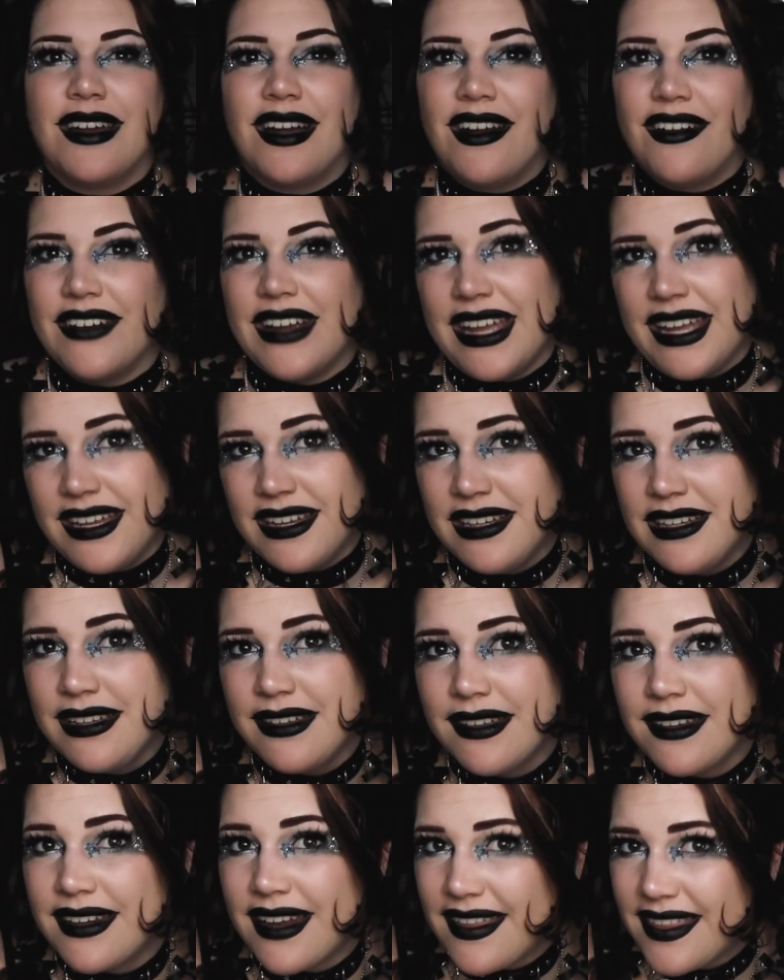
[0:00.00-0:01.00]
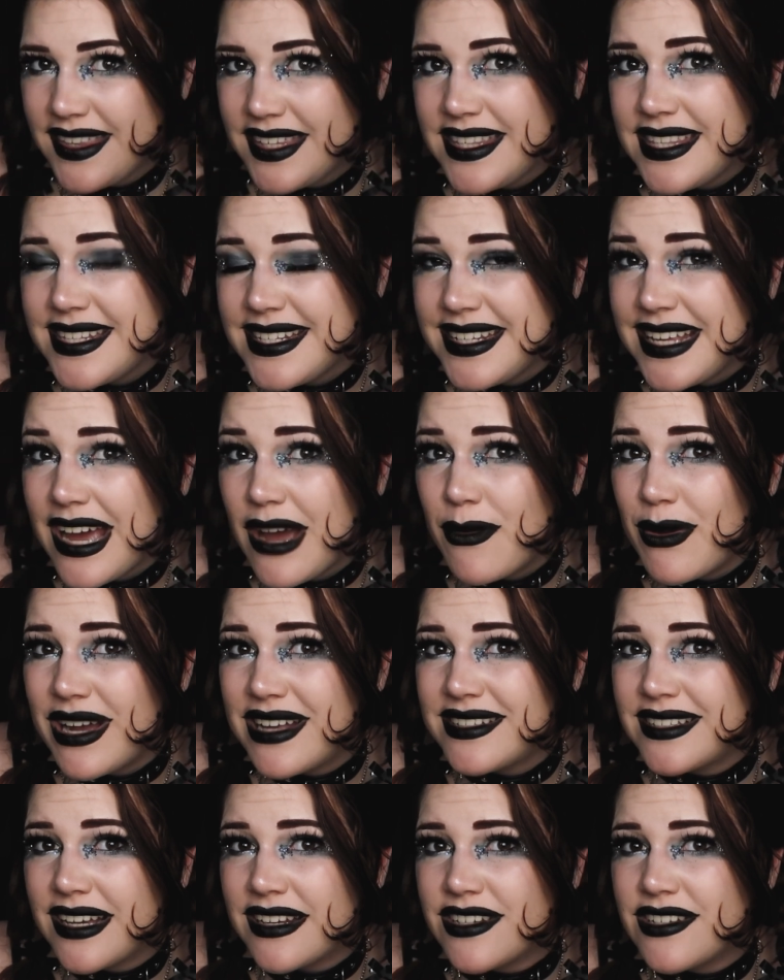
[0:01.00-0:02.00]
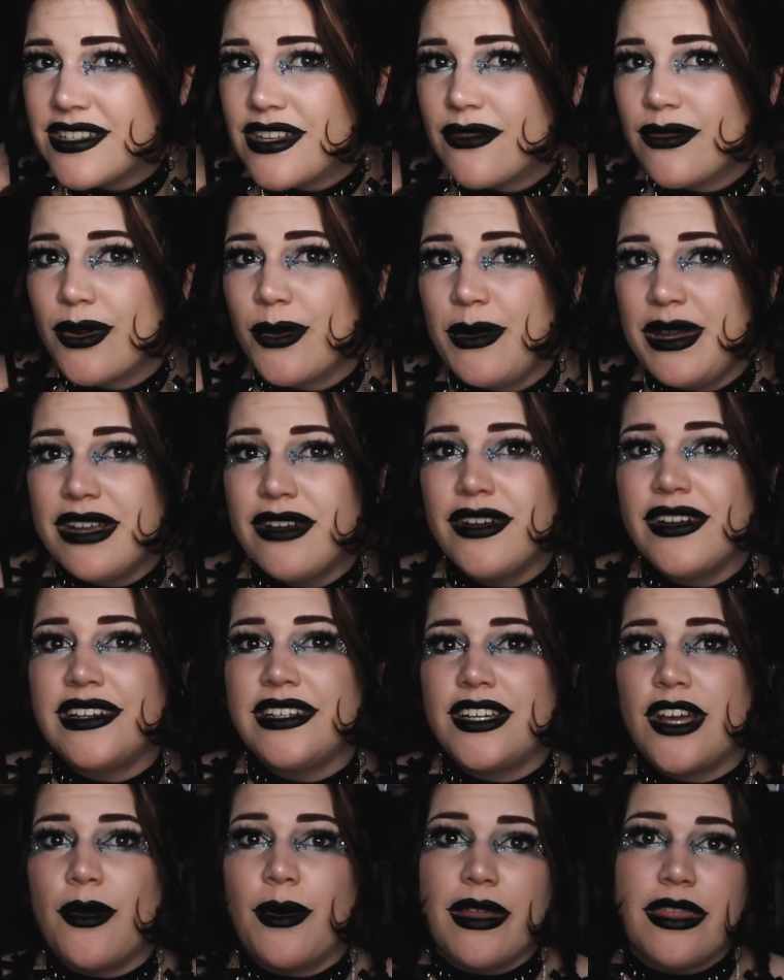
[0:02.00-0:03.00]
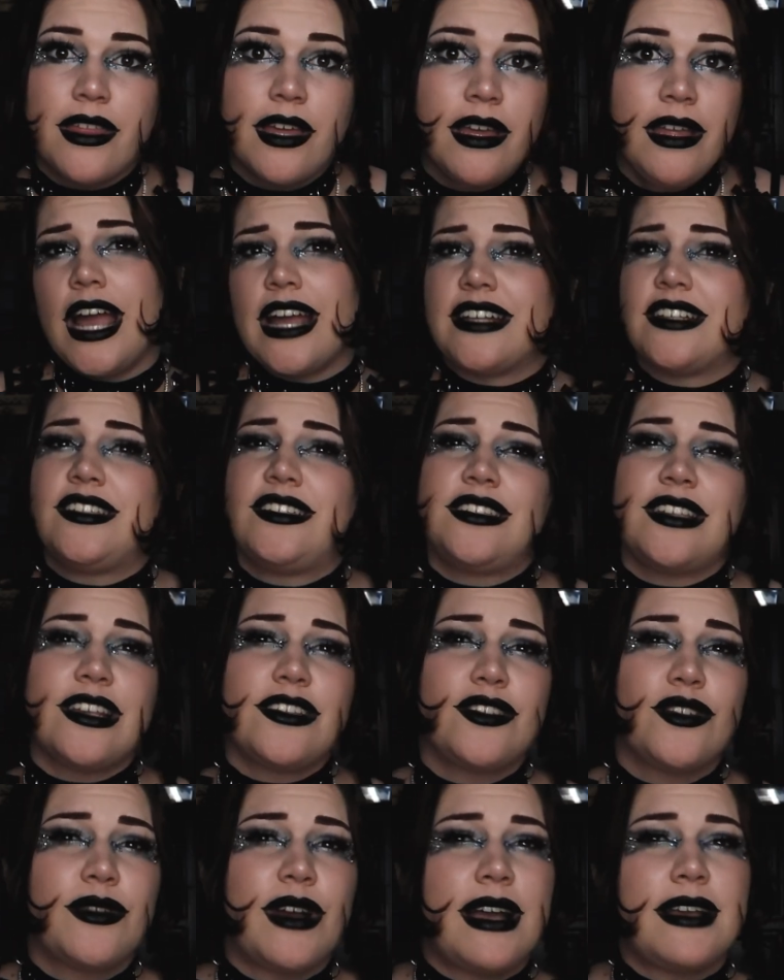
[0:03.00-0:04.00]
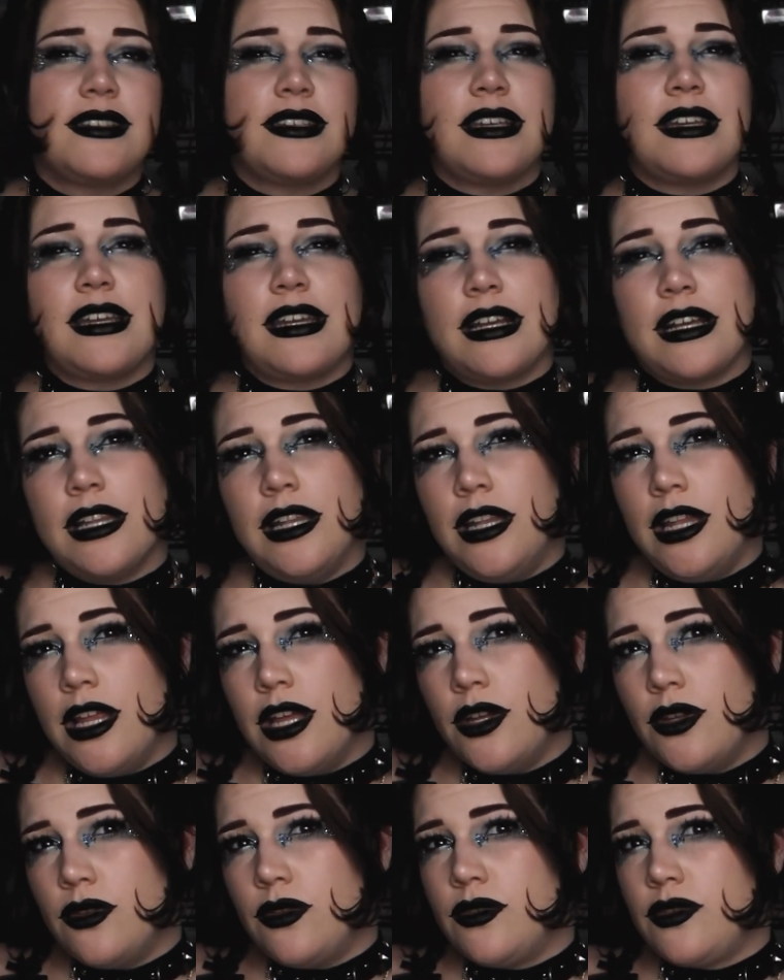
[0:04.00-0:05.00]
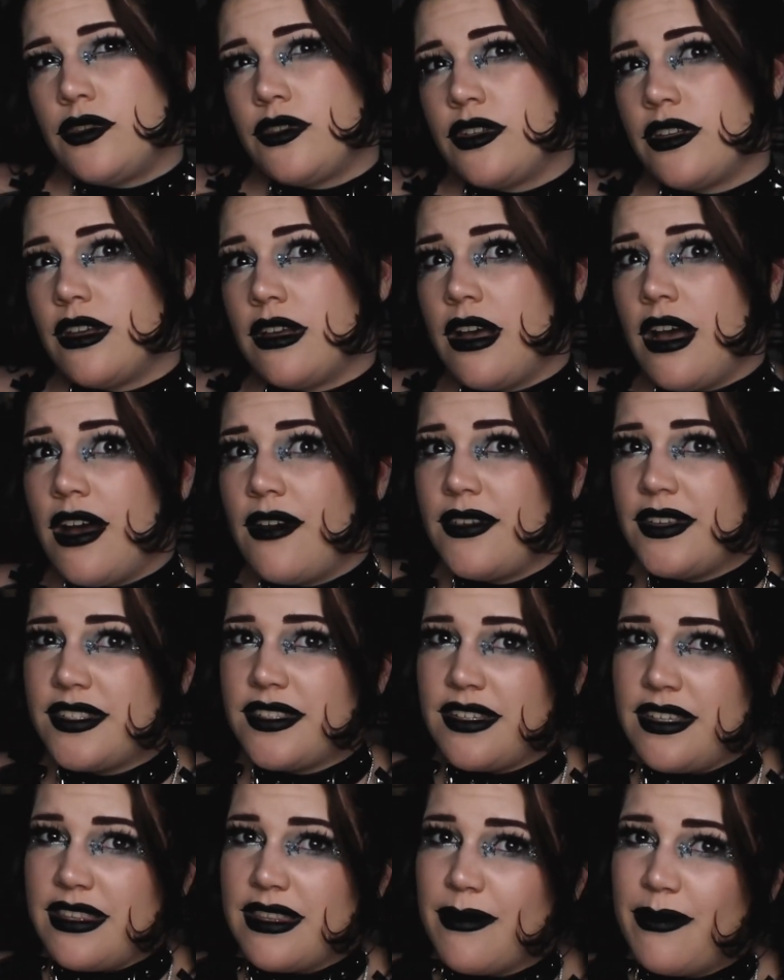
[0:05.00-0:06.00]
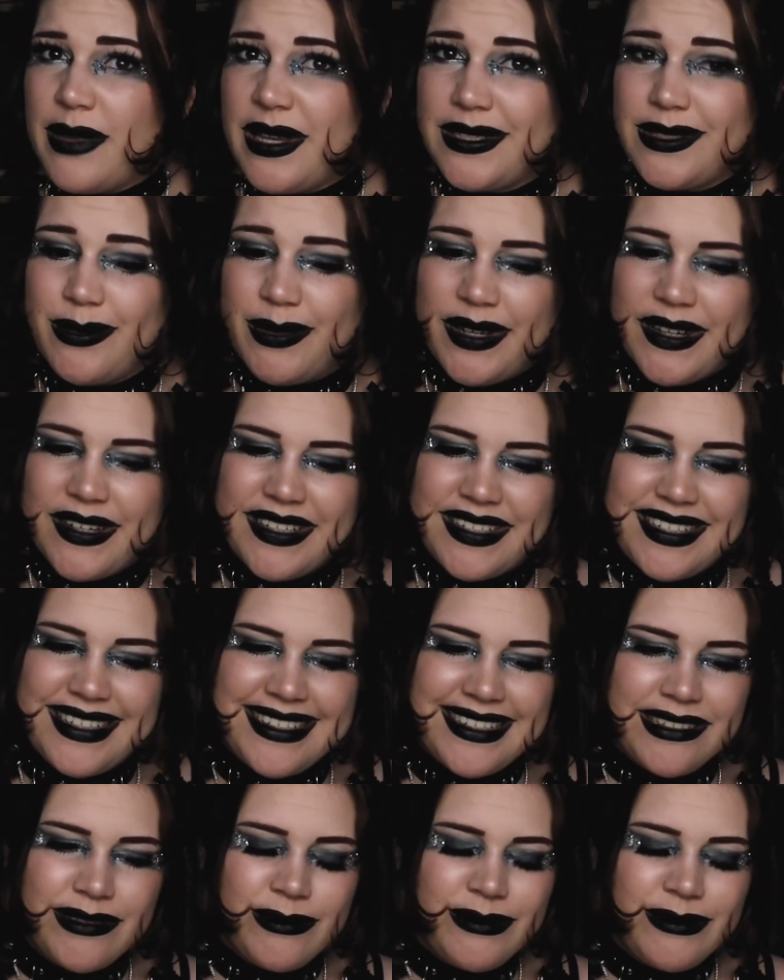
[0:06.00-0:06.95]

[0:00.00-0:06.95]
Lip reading: Alright, now that the DIY section's over, we are going to go with accessorizing and clothes. Obviously the best parts.